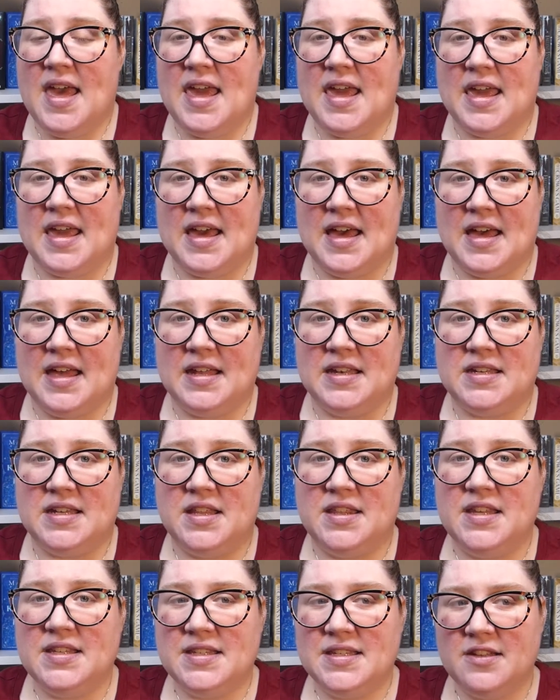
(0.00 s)
and
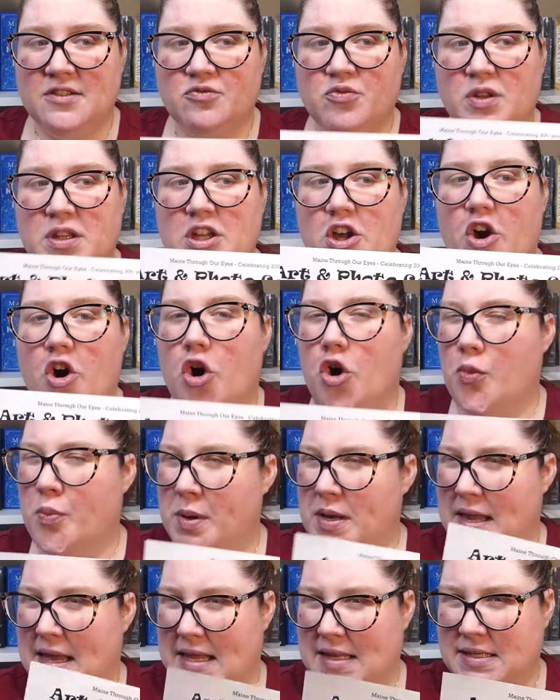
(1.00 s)
this is a really
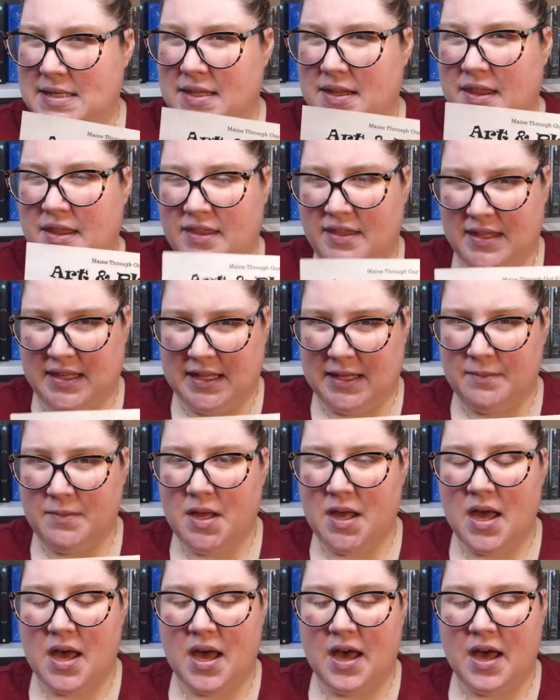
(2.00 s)
open-ended theme.